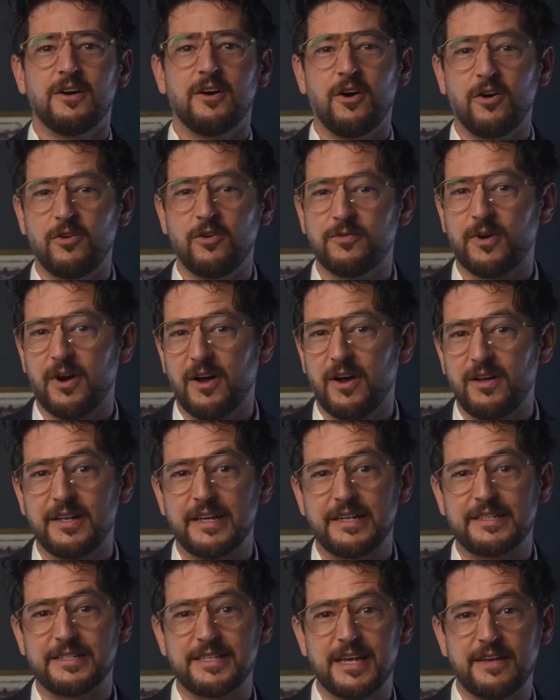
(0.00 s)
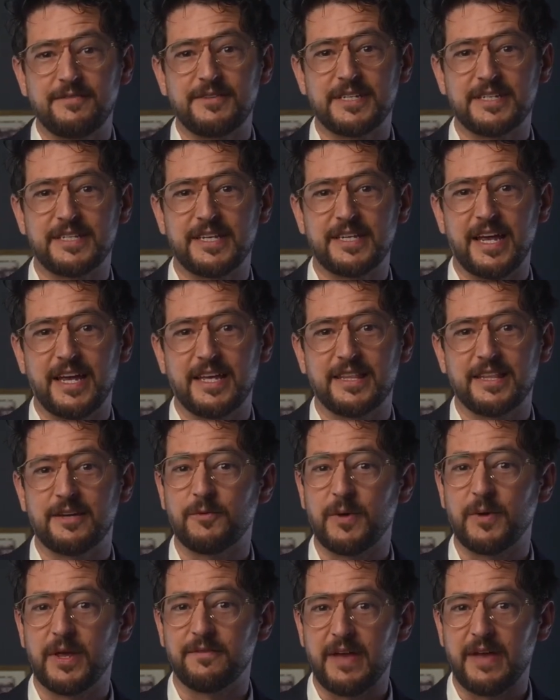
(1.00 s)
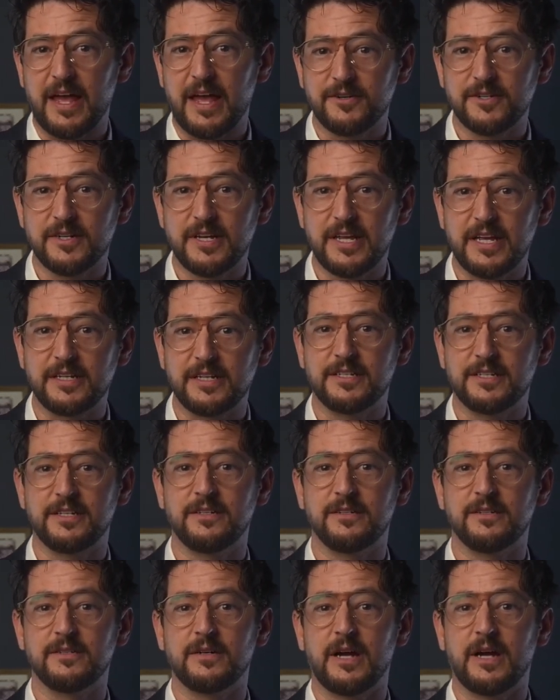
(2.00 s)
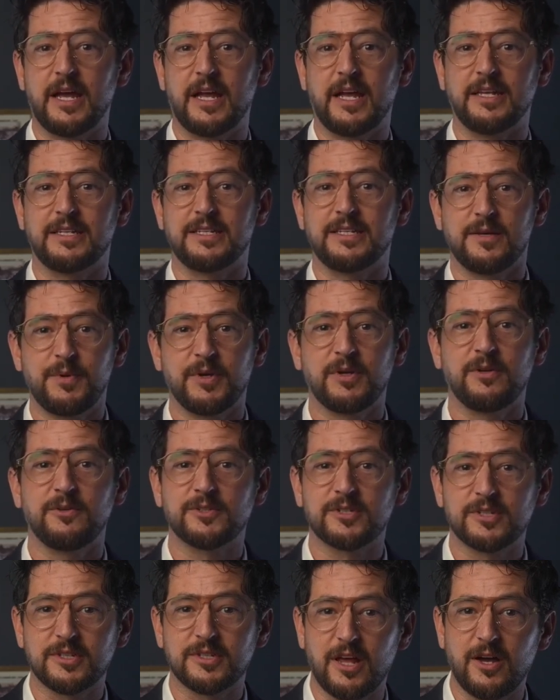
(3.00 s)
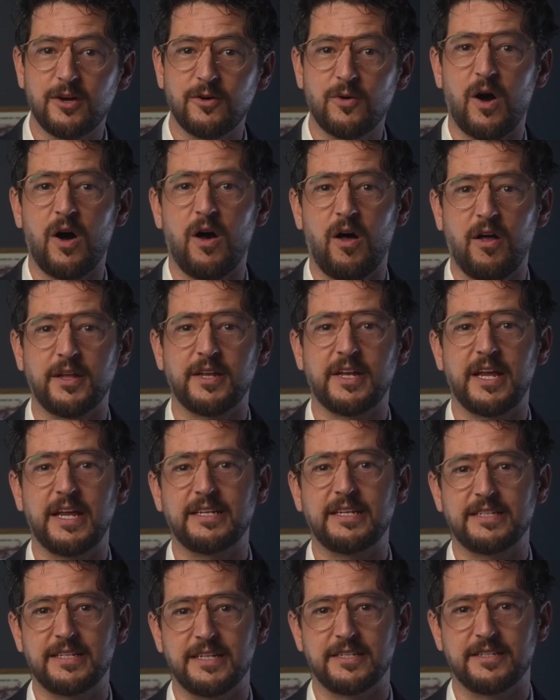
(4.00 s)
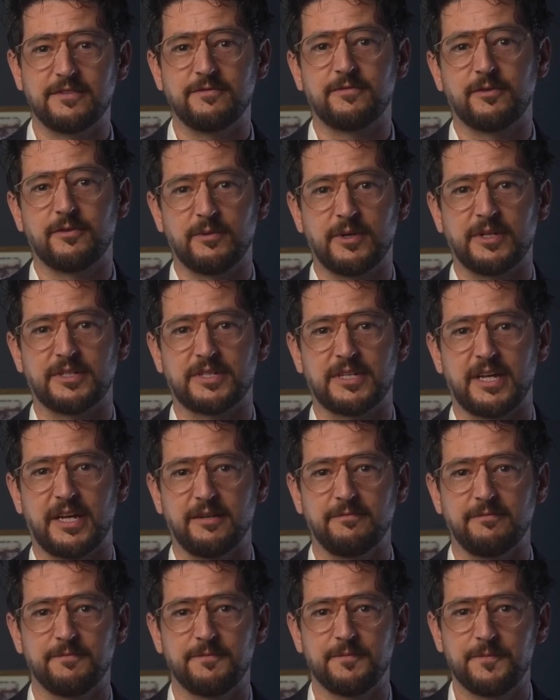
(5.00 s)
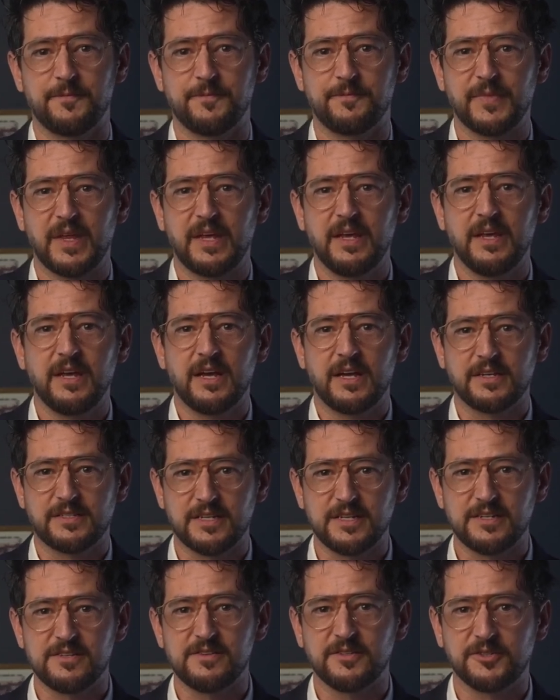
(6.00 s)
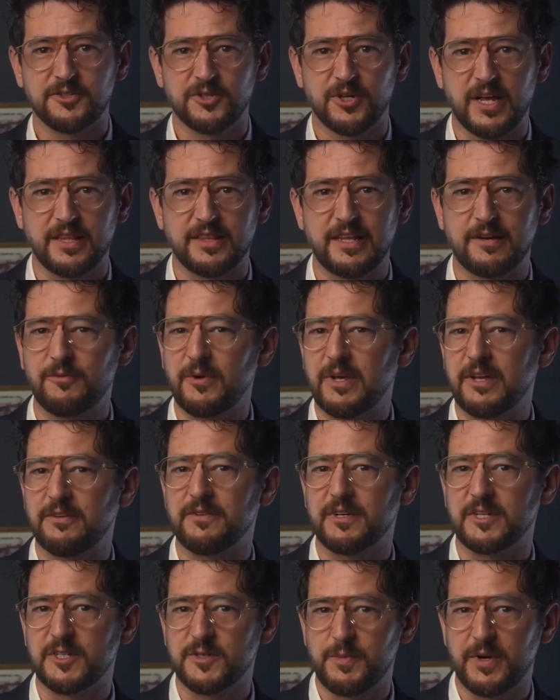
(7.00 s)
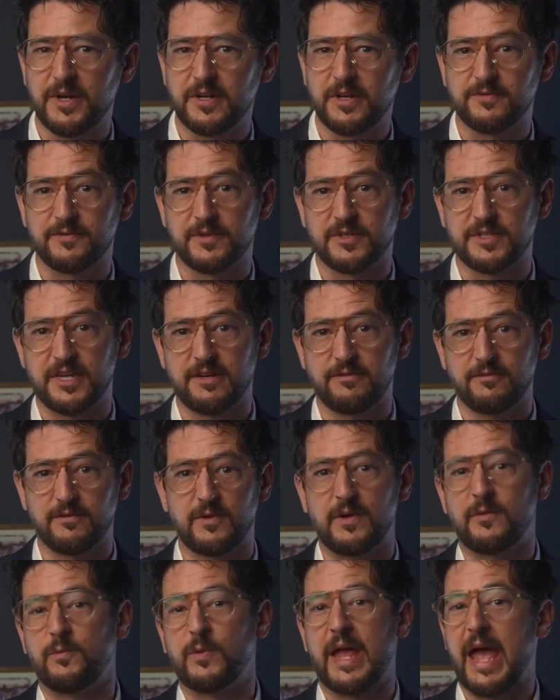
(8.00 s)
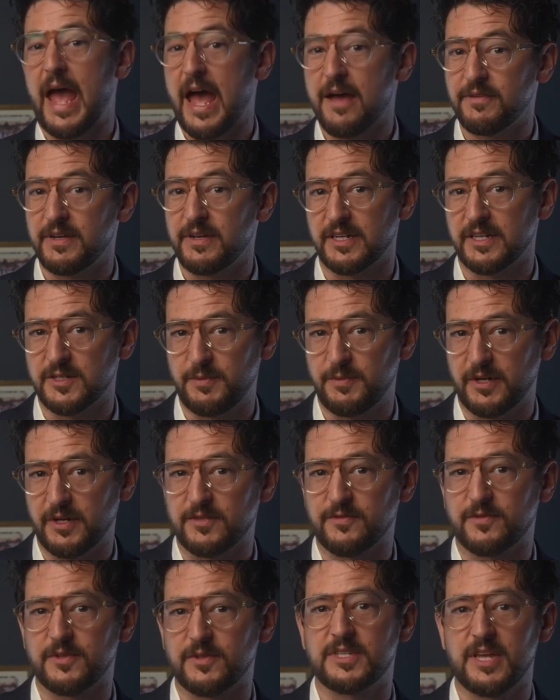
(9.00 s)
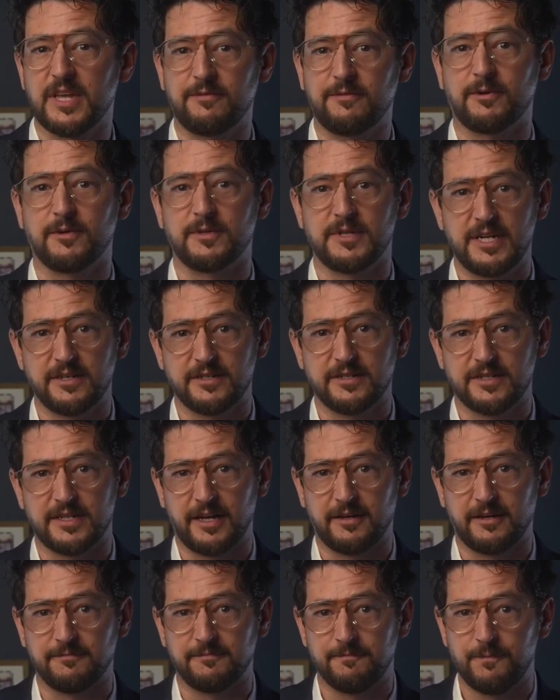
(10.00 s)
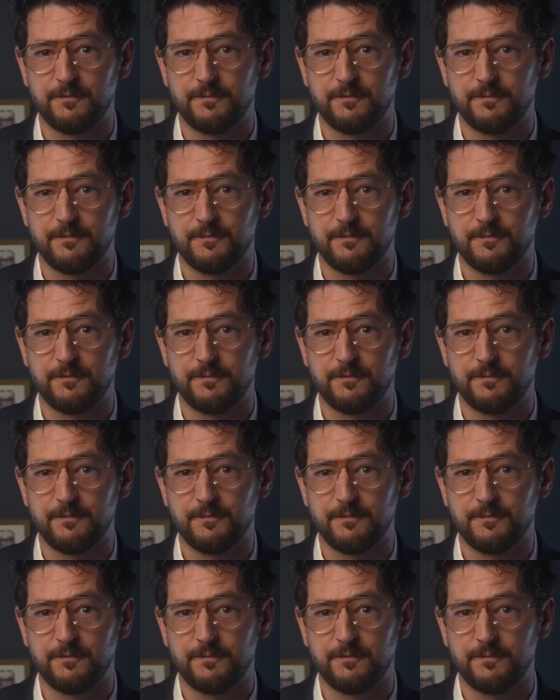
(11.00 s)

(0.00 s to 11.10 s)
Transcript: Overall, it's safe to say that we have entered into a typical slow holiday season for real estate, a seasonal trend that we haven't experienced for several years now.